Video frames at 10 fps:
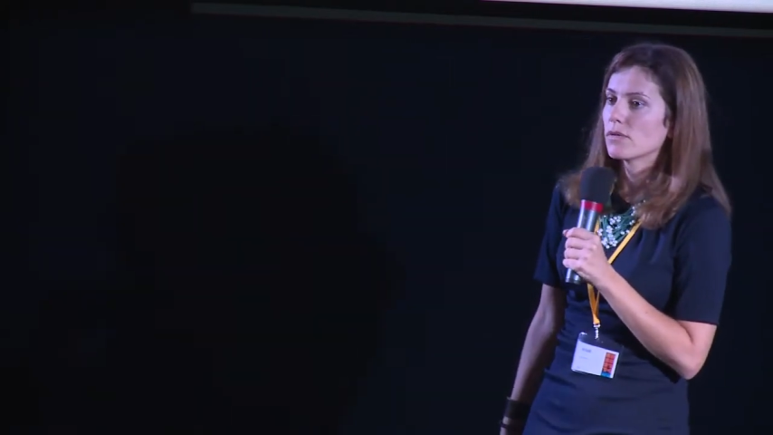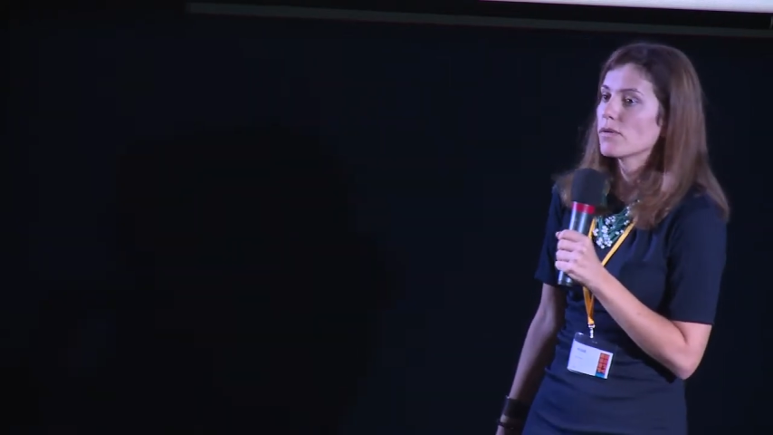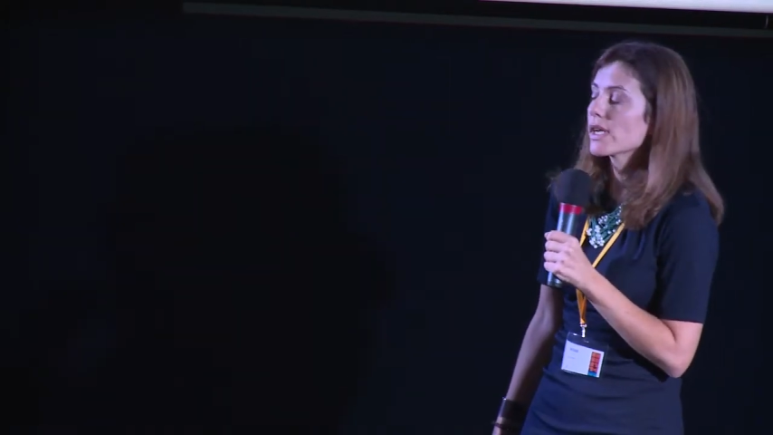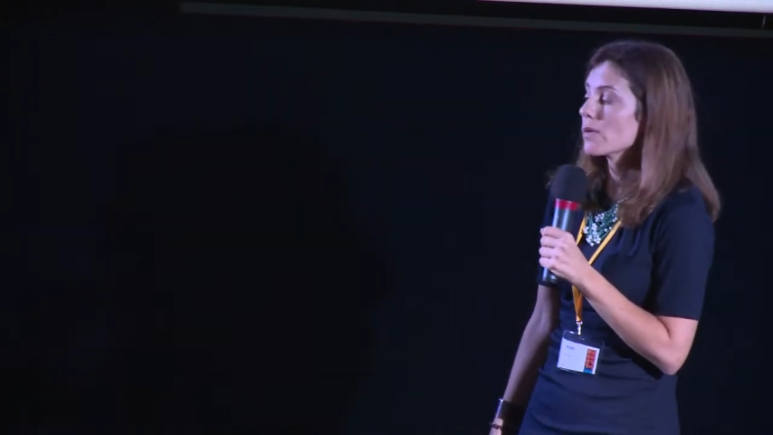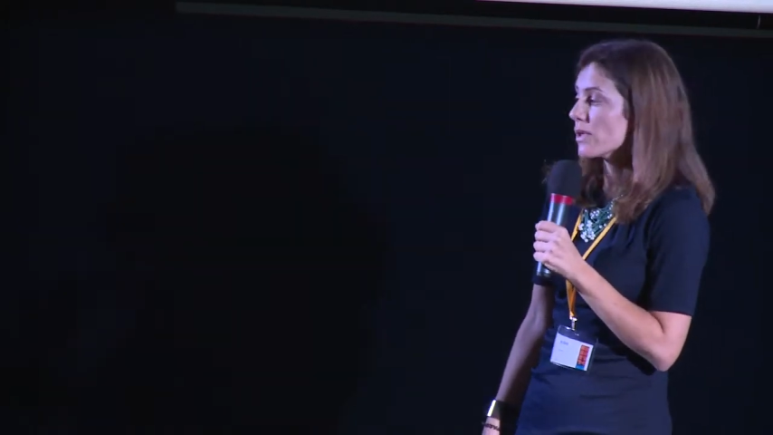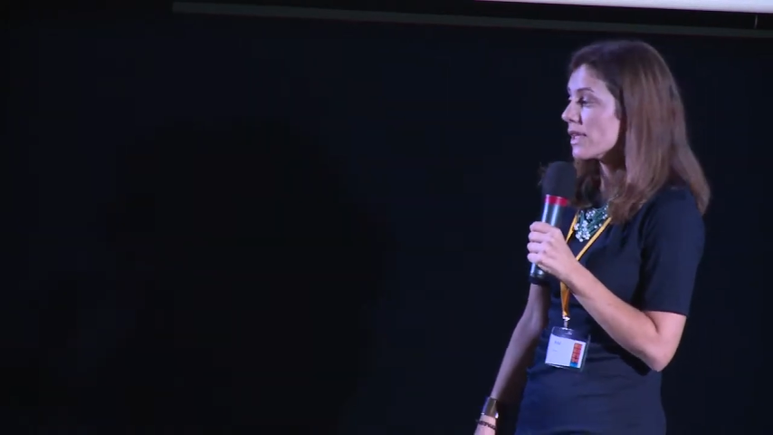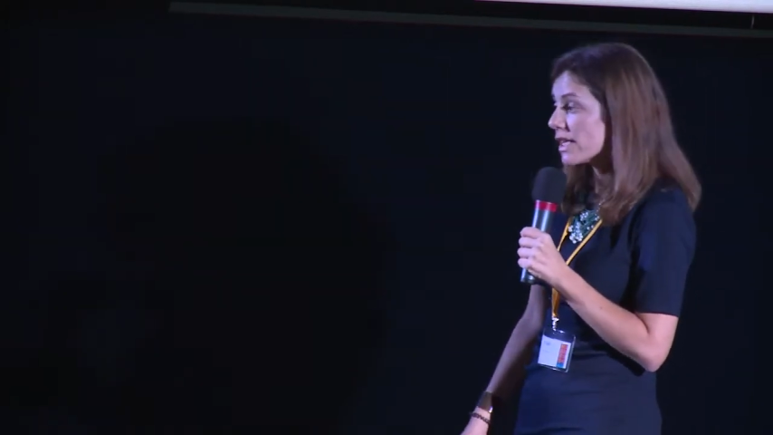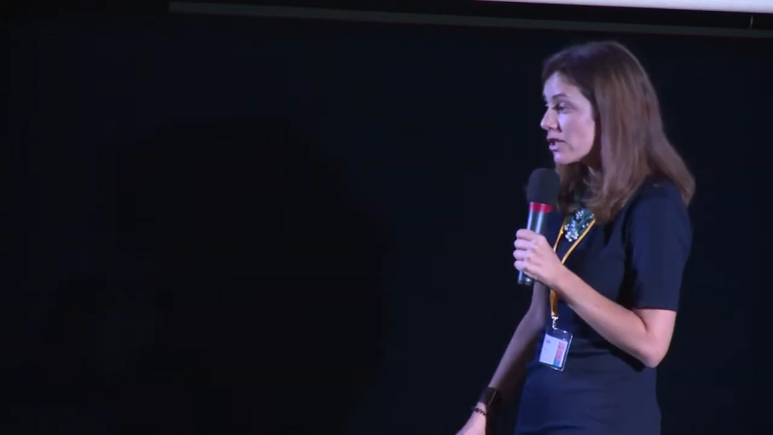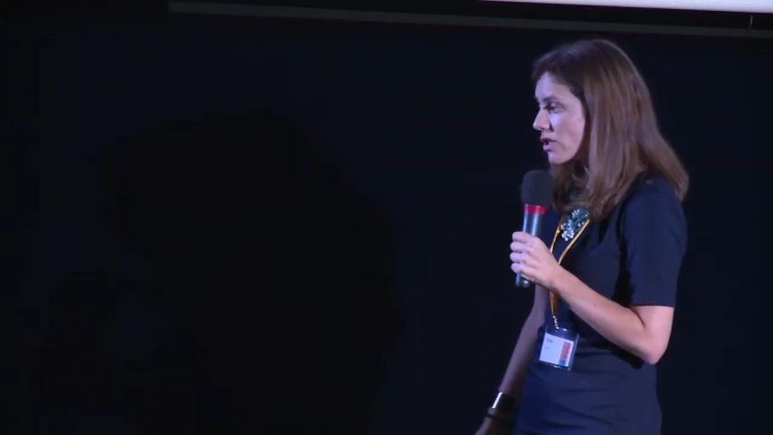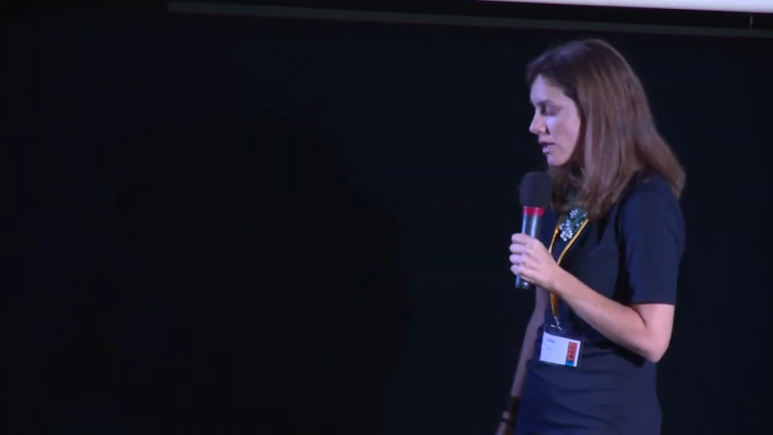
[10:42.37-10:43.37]

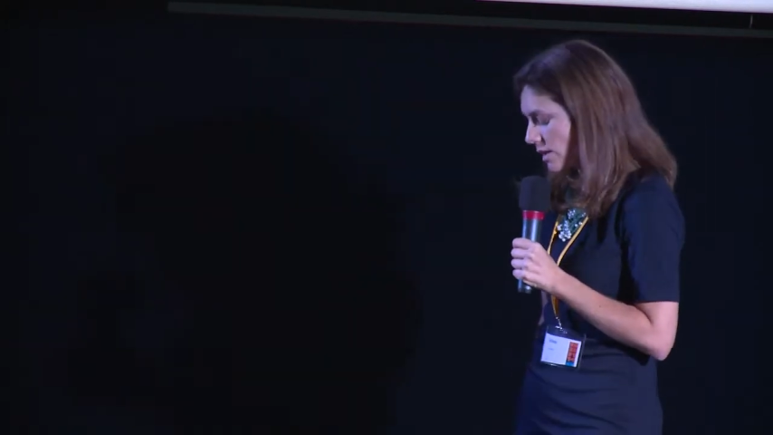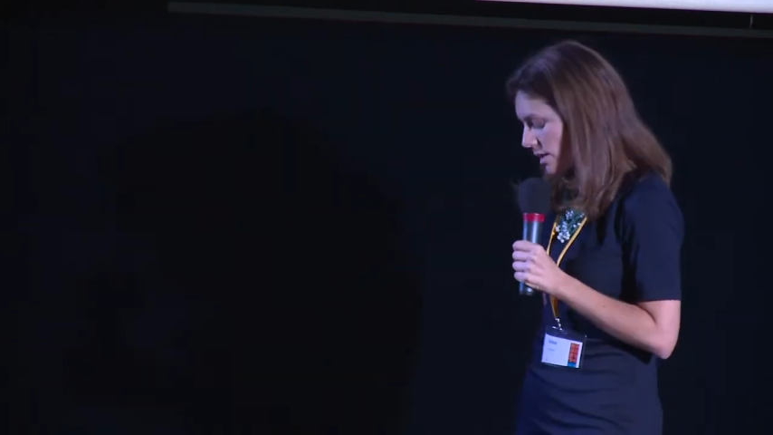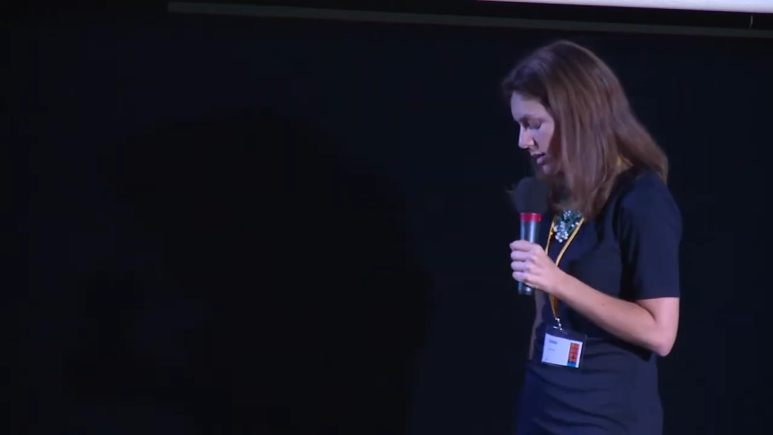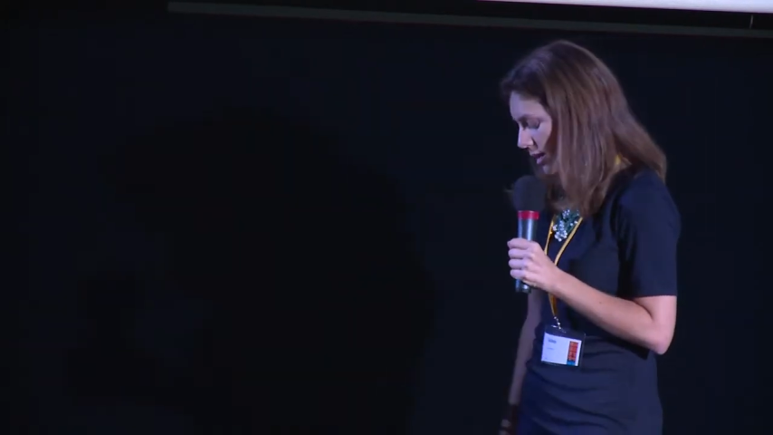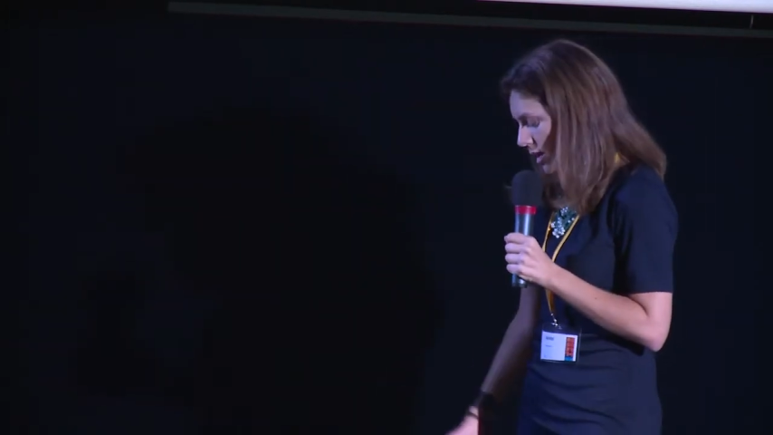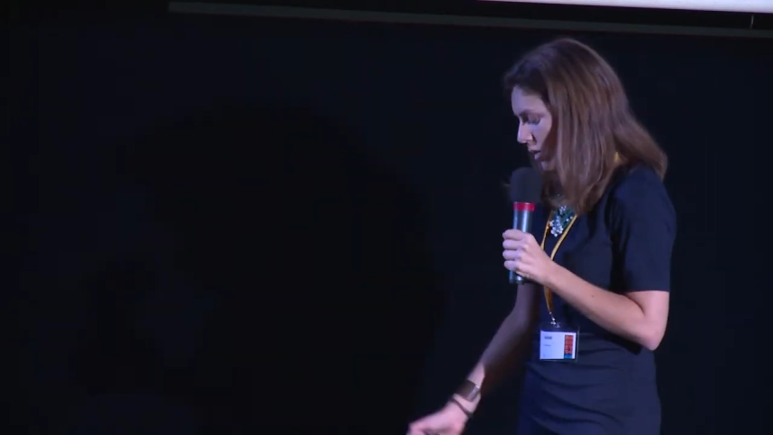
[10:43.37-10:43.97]
recommendations,